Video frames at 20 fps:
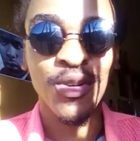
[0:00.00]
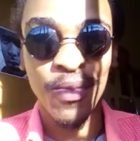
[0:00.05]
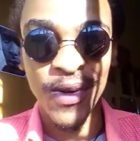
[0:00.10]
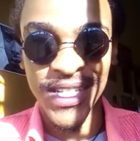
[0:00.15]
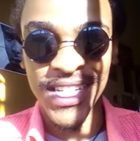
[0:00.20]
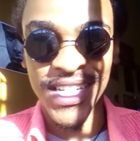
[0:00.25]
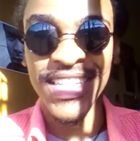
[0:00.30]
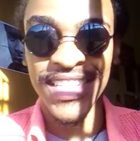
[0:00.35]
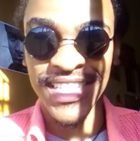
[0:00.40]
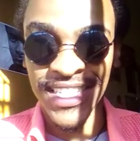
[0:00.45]
to
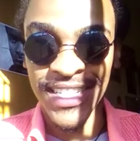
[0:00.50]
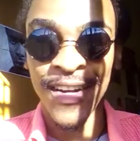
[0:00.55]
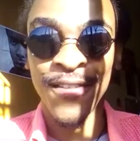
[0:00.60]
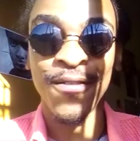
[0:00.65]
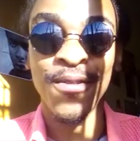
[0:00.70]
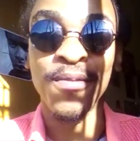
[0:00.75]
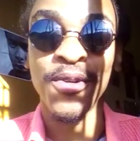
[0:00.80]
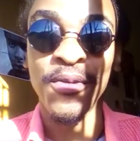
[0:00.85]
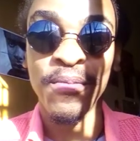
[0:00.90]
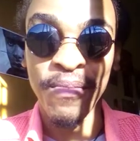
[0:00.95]
protect itself
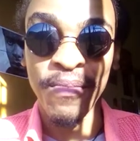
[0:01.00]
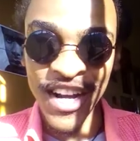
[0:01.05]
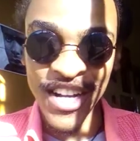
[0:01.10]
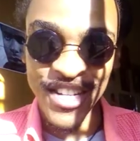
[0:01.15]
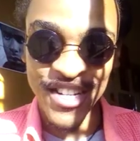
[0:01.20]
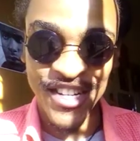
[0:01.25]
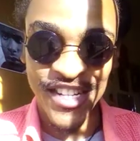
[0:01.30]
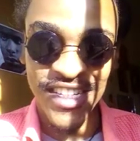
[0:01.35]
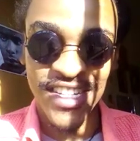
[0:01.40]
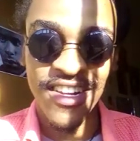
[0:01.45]
from
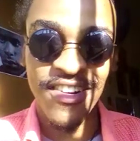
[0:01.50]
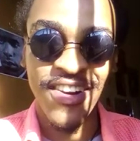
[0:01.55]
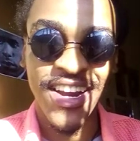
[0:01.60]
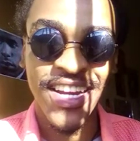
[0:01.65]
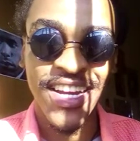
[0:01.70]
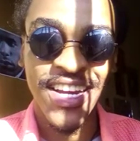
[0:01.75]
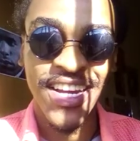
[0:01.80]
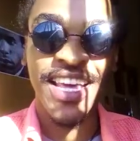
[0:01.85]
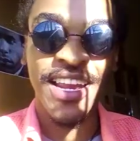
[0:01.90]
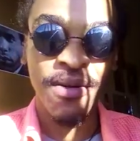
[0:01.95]
competitors,
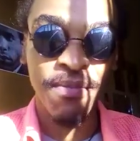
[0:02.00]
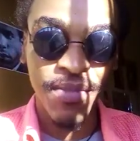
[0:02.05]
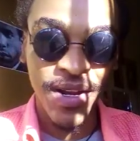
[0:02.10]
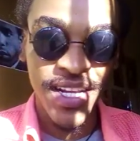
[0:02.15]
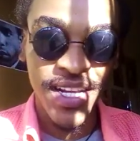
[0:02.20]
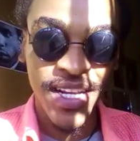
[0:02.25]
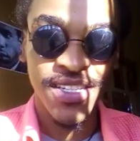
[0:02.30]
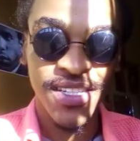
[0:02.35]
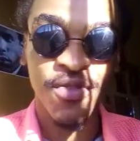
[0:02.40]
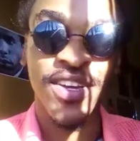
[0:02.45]
right? And that
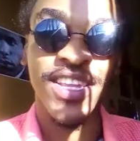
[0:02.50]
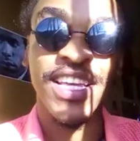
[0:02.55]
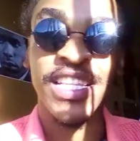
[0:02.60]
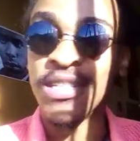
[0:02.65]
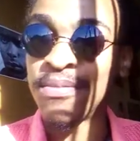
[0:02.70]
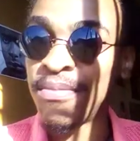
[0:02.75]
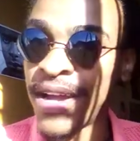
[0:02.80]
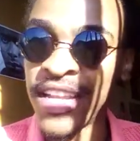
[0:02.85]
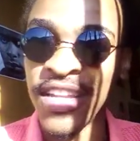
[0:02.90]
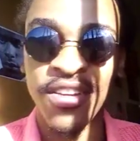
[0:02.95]
ability, whether
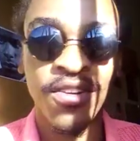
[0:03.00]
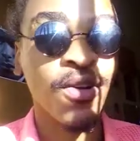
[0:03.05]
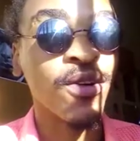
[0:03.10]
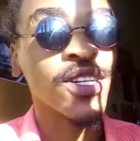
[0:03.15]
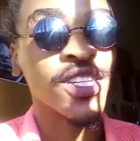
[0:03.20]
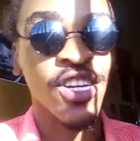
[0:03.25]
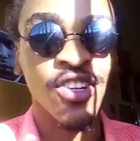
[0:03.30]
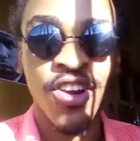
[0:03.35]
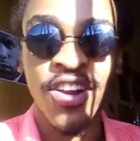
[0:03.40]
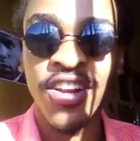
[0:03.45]
it's money or
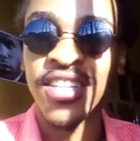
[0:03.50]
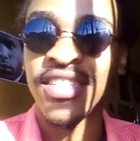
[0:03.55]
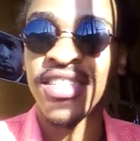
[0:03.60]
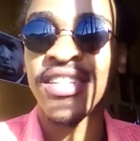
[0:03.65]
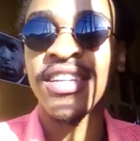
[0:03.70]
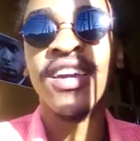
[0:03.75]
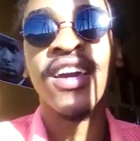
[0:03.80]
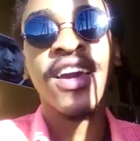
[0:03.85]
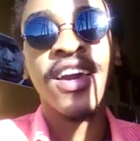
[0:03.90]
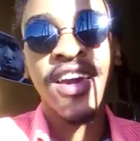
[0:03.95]

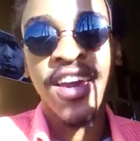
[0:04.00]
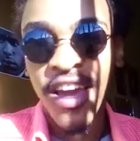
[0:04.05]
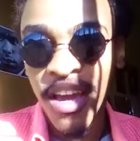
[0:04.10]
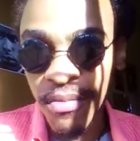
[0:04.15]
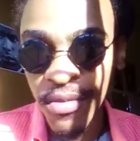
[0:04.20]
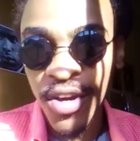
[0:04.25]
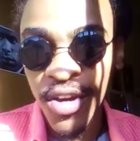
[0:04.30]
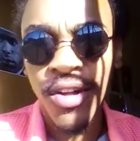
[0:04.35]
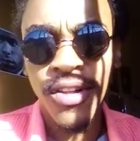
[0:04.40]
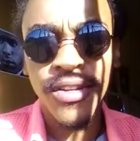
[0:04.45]
technology, can
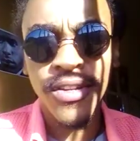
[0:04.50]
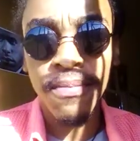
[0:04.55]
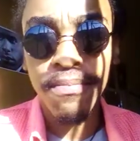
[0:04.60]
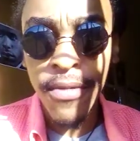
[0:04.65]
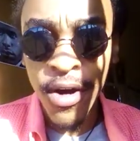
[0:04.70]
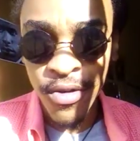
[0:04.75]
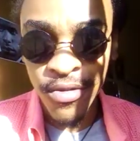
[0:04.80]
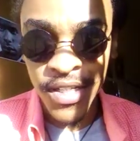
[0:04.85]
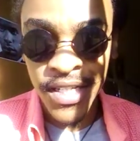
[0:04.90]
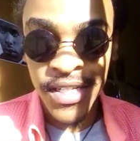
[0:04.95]
be called a
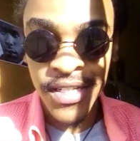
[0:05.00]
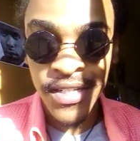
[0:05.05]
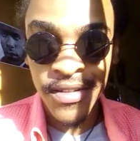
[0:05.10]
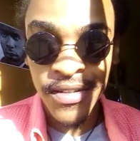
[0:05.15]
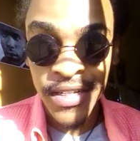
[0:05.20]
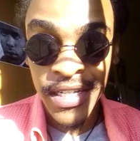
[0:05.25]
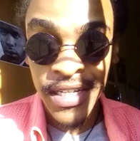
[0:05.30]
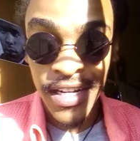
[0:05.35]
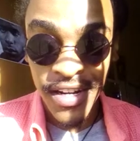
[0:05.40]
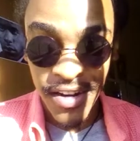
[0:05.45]
moat,
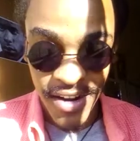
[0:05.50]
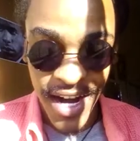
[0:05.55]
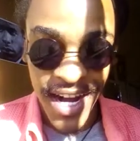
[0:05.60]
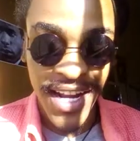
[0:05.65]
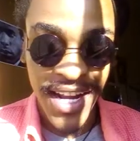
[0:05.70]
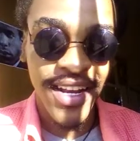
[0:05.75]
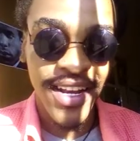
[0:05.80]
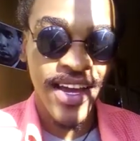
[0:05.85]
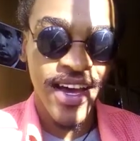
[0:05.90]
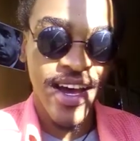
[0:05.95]

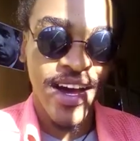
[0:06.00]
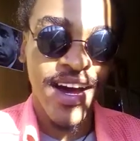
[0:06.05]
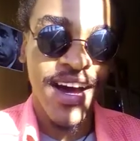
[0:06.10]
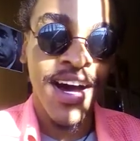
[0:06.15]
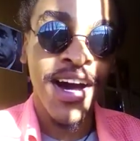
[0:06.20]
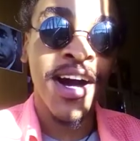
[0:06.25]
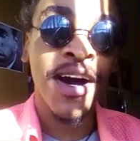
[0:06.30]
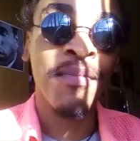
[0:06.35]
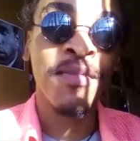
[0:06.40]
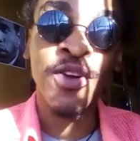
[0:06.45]
right?
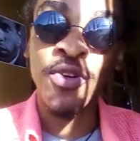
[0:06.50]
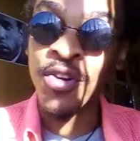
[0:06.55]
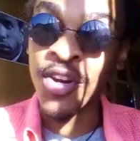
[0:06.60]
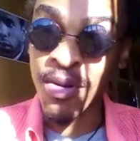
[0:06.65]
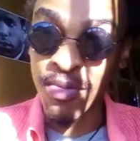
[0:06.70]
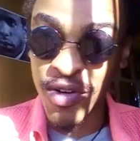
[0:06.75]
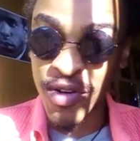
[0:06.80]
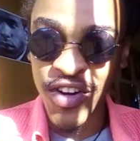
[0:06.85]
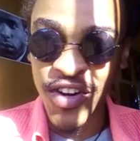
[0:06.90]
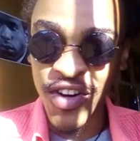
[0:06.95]
Then when
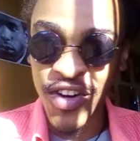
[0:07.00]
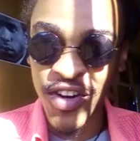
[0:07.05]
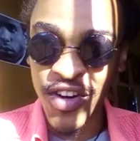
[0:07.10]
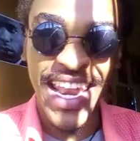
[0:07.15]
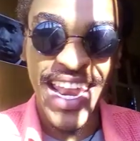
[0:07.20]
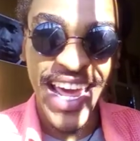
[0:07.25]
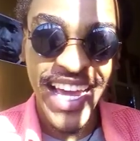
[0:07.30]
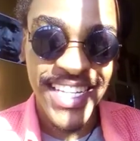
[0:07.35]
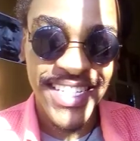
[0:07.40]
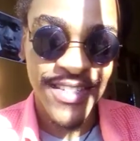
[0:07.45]
I move on to the
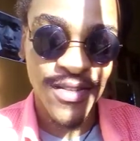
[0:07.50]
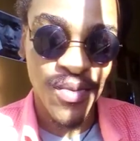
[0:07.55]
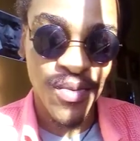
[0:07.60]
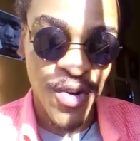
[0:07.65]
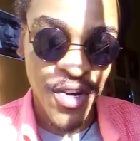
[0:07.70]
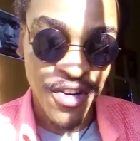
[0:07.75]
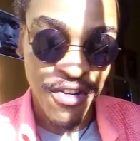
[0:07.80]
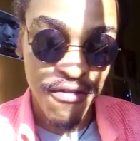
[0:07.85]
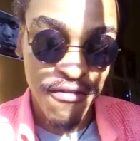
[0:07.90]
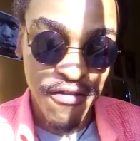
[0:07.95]
next
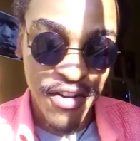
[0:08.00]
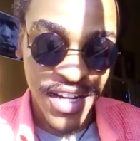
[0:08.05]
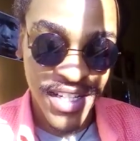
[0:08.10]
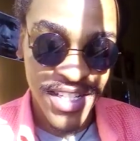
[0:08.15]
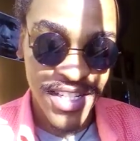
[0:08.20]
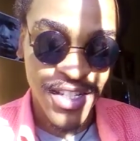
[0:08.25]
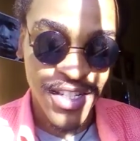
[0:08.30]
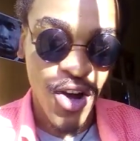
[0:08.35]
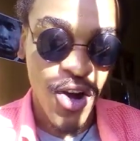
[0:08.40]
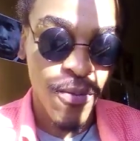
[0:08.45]
word or phrase
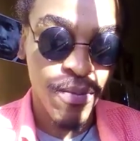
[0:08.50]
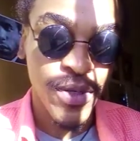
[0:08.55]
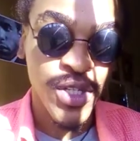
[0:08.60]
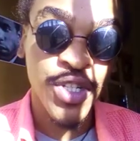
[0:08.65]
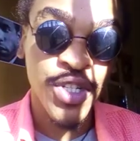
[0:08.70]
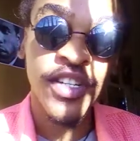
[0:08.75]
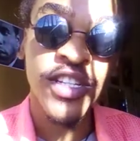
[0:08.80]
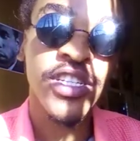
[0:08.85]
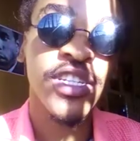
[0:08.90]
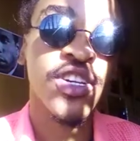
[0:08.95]
is
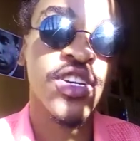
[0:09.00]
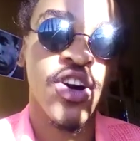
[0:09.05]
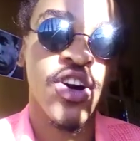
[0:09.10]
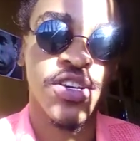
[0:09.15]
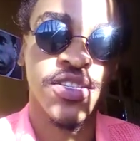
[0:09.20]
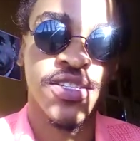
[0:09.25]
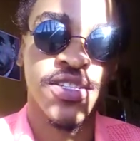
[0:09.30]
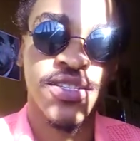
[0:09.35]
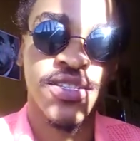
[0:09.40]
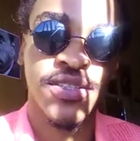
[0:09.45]
opportunity
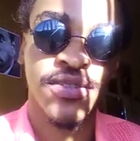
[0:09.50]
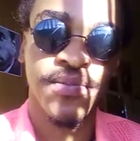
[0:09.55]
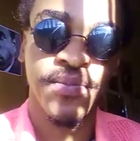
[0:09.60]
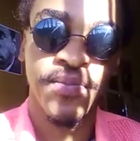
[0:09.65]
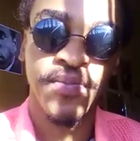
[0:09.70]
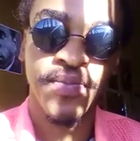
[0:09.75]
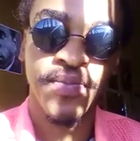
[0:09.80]
costs.